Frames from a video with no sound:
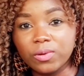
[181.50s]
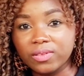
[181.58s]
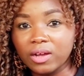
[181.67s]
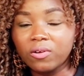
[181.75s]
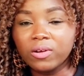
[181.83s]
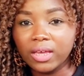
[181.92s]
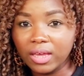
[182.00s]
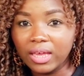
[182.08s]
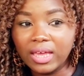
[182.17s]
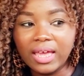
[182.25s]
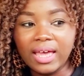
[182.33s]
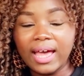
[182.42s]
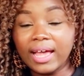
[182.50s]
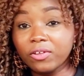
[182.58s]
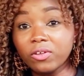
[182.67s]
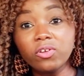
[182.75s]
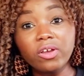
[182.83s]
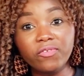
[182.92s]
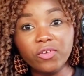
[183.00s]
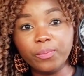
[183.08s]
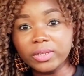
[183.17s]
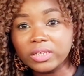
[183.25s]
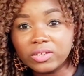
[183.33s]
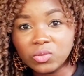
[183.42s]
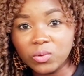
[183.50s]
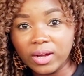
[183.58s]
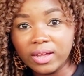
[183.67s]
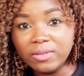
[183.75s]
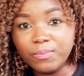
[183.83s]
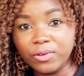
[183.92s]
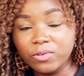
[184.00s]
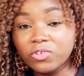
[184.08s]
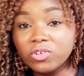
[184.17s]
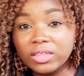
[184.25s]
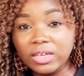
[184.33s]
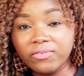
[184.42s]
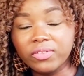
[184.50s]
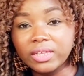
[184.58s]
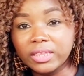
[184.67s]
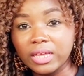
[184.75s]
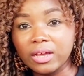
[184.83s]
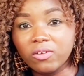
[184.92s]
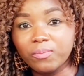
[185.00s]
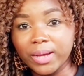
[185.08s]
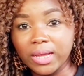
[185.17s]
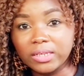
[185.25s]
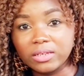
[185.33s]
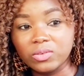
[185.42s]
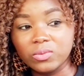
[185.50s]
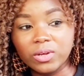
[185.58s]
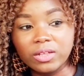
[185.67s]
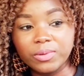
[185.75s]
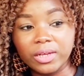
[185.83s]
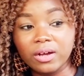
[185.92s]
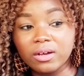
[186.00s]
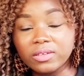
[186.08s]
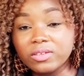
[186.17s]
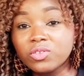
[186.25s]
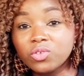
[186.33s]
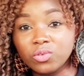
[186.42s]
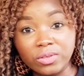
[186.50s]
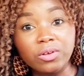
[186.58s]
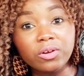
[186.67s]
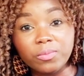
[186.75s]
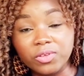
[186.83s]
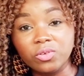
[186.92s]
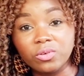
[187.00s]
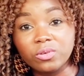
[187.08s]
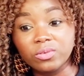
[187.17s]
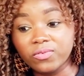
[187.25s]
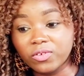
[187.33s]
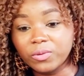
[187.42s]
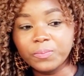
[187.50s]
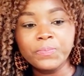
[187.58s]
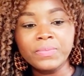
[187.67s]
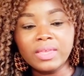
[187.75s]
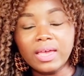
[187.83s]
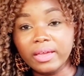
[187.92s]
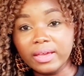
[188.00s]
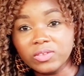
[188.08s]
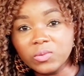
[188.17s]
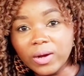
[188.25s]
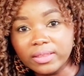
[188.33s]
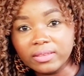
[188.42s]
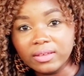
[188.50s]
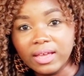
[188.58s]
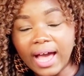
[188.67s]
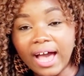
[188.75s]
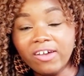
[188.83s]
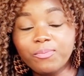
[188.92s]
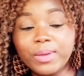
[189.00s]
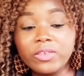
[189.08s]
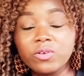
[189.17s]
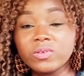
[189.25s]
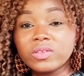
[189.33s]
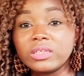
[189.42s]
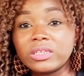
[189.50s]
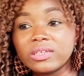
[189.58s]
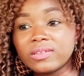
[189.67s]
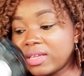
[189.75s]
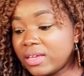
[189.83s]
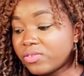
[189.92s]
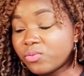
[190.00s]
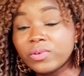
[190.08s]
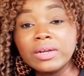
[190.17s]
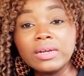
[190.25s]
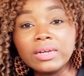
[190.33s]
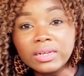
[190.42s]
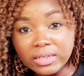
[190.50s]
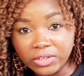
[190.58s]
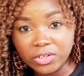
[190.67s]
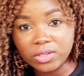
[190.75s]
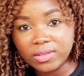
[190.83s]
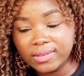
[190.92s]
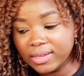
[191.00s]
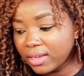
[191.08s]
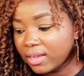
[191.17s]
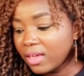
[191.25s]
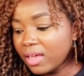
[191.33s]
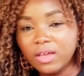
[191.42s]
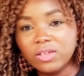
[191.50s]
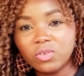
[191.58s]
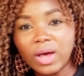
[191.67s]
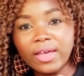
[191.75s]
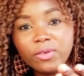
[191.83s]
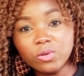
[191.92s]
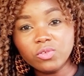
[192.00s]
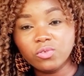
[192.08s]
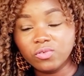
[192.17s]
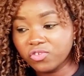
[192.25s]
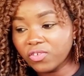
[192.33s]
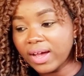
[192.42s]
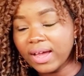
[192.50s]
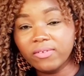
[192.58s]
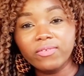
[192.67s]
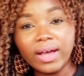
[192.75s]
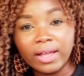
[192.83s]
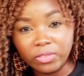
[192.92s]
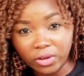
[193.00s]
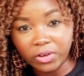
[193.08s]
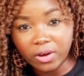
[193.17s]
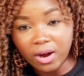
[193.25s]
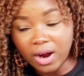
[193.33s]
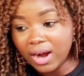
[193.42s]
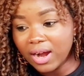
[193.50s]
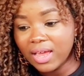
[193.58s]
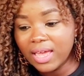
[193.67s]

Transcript: like, okay, I don't know if you bought this one, but you should definitely think of buying this one, because it's going to be so useful. And guess what? I've been using these things religiously. So I used to drive another car,